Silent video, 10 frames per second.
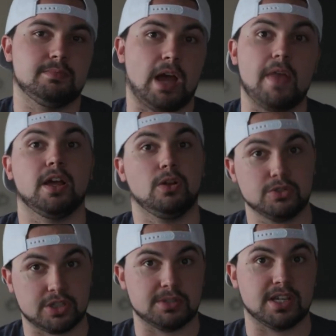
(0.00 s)
And they'll
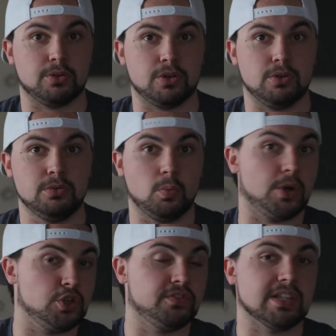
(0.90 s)
also tell you
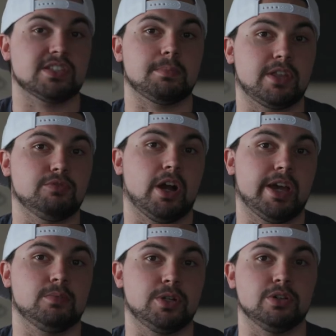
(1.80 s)
when you've done something
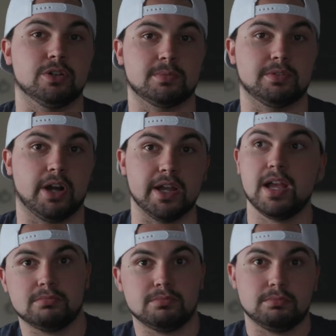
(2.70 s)
right, when you've got something right.
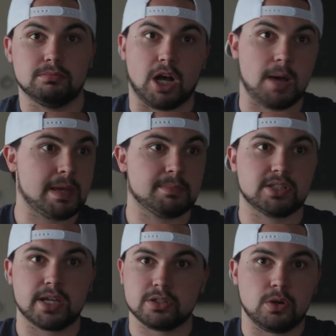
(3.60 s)
I make
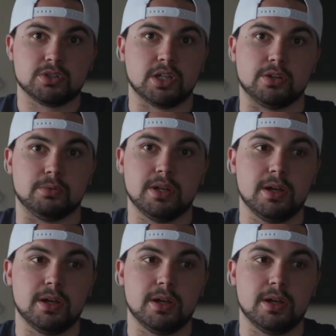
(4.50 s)
mistakes, of course I do.